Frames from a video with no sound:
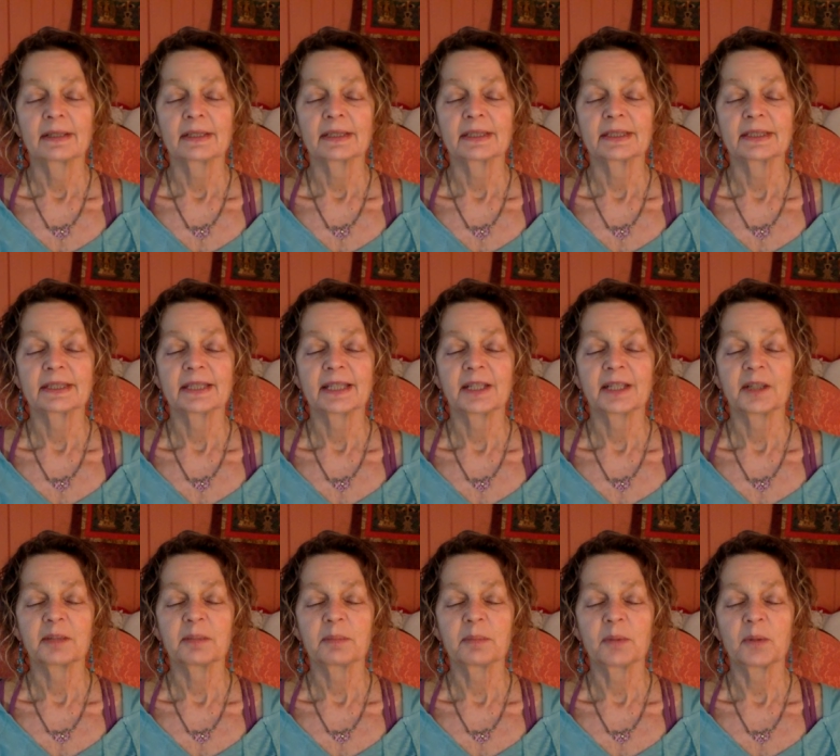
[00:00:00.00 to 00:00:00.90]
Let's take
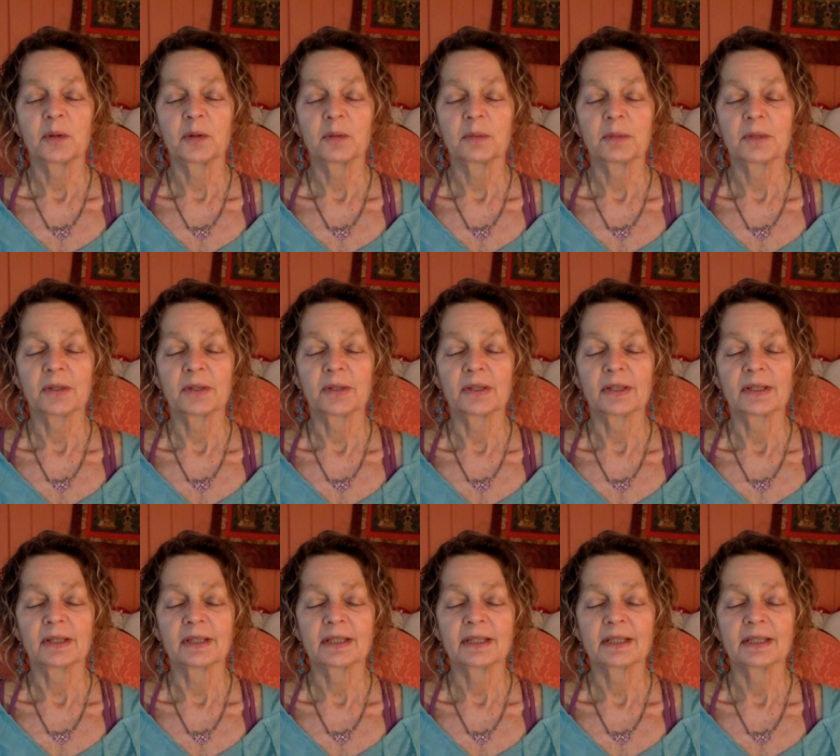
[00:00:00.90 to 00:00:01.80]
a
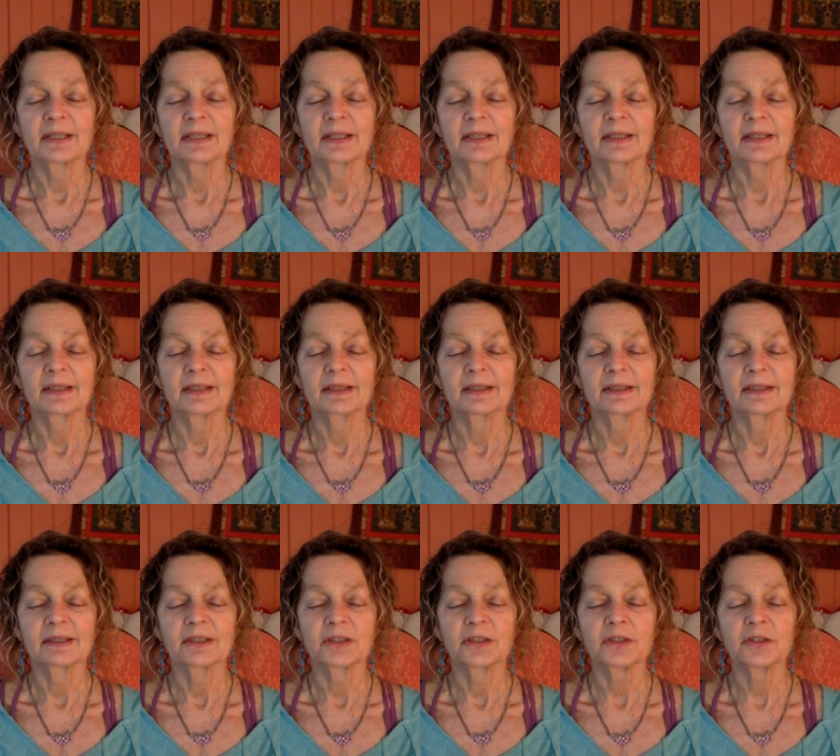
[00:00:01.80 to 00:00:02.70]
moment
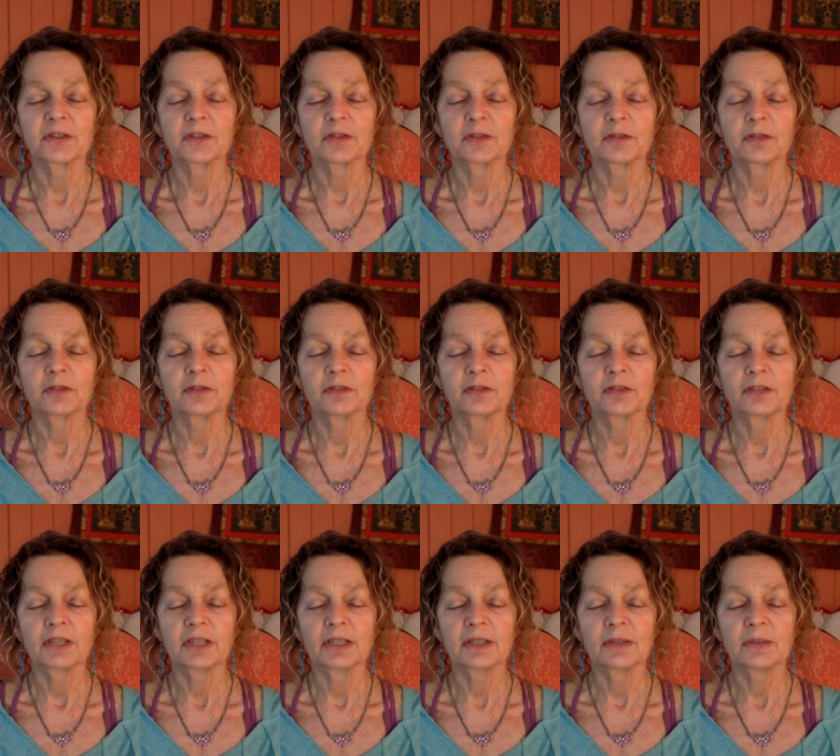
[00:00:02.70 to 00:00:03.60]
and just
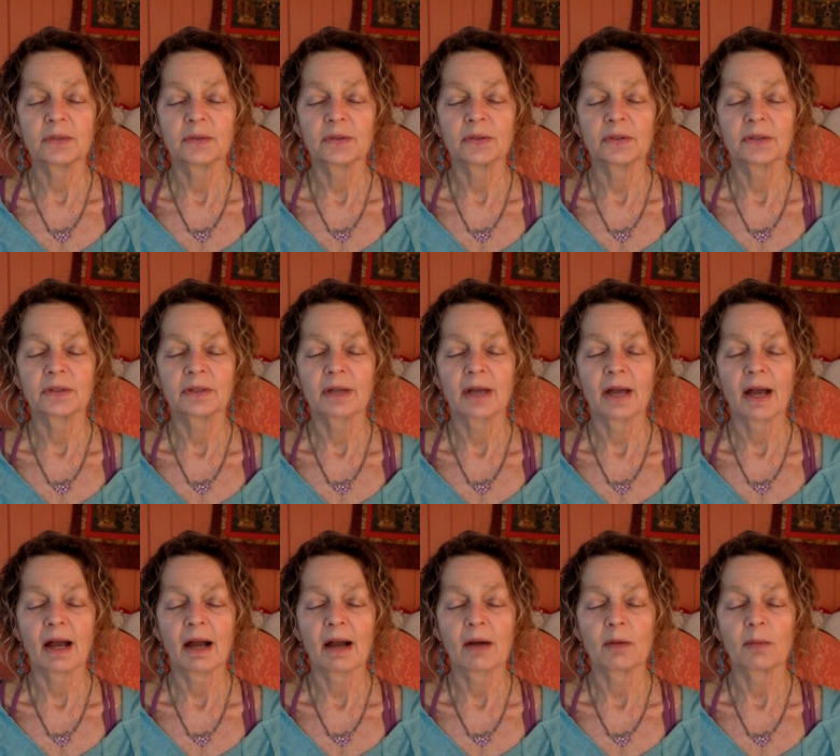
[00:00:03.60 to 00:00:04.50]
feel
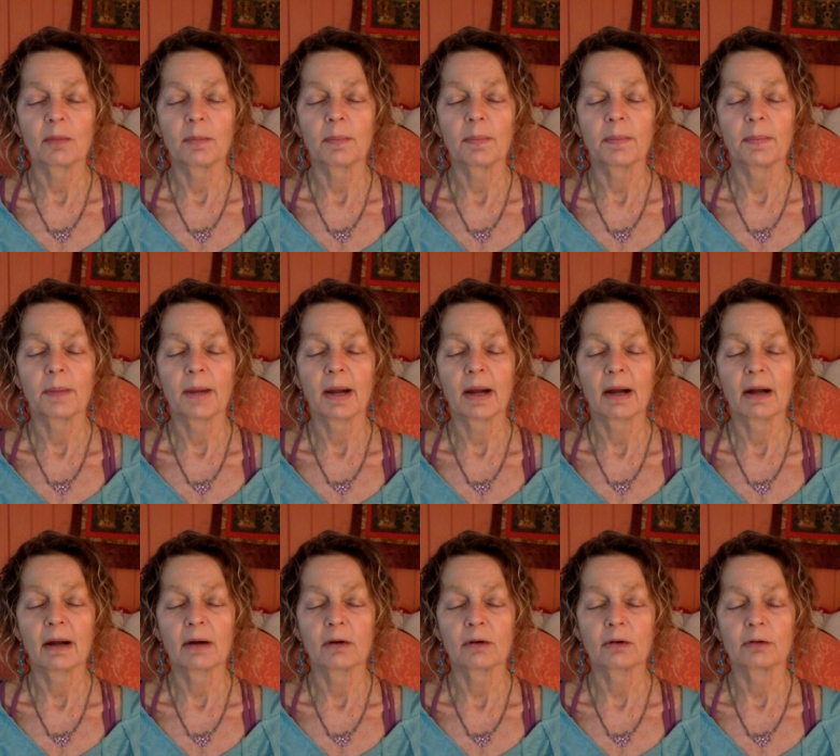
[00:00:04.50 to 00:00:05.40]
how
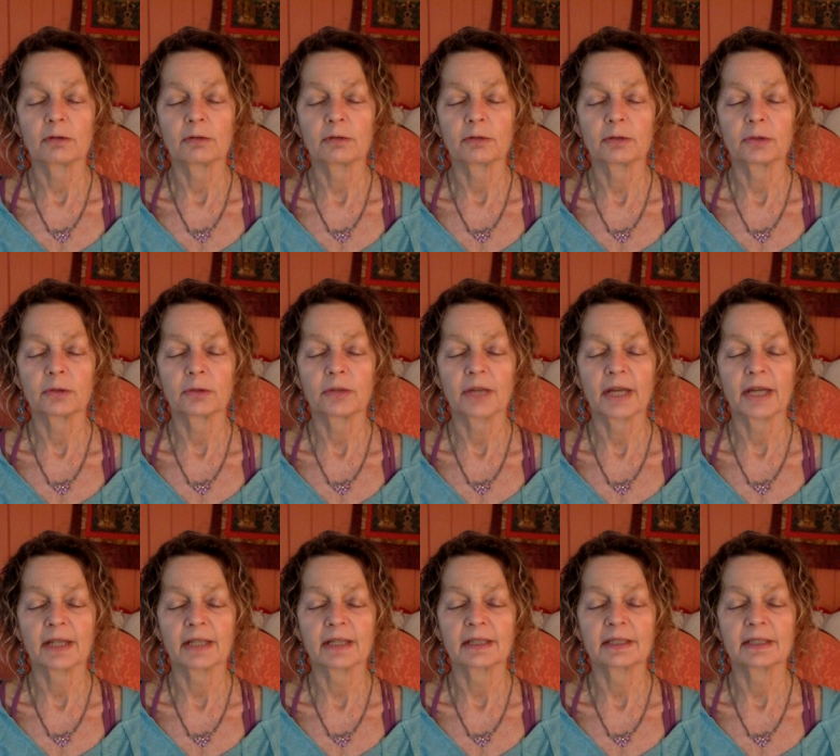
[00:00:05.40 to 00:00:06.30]
powerful
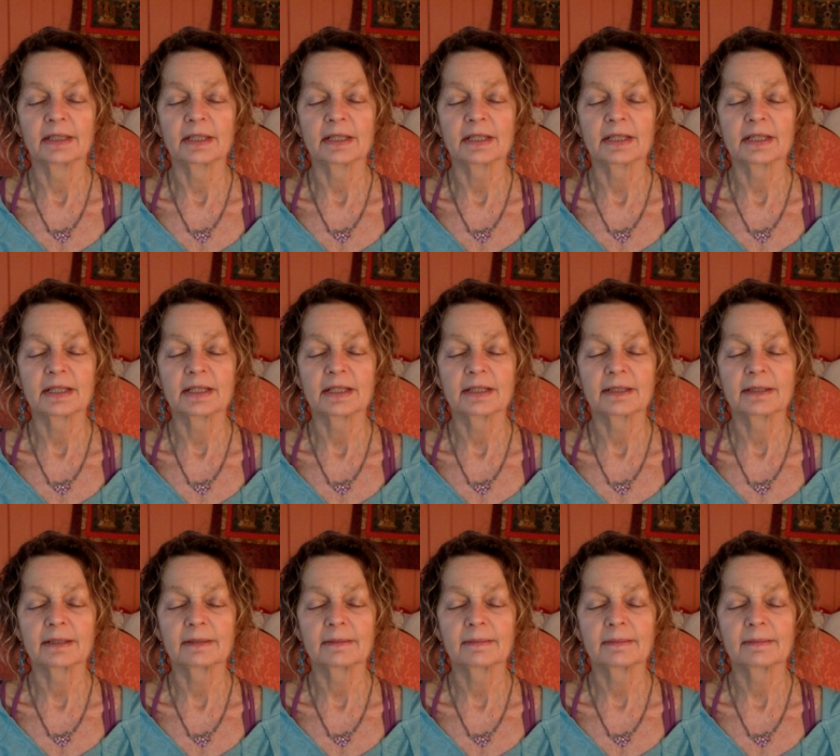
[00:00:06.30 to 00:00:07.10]
that is.